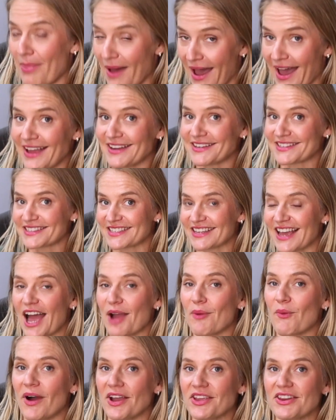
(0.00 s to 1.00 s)
But
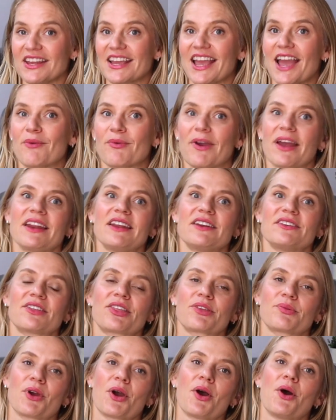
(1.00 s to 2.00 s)
I want you to get ready to
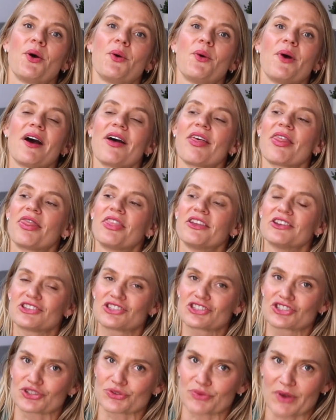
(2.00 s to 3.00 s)
throw the
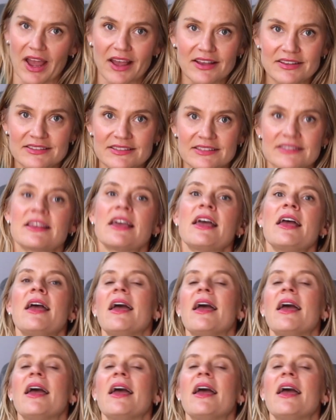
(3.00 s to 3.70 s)
stress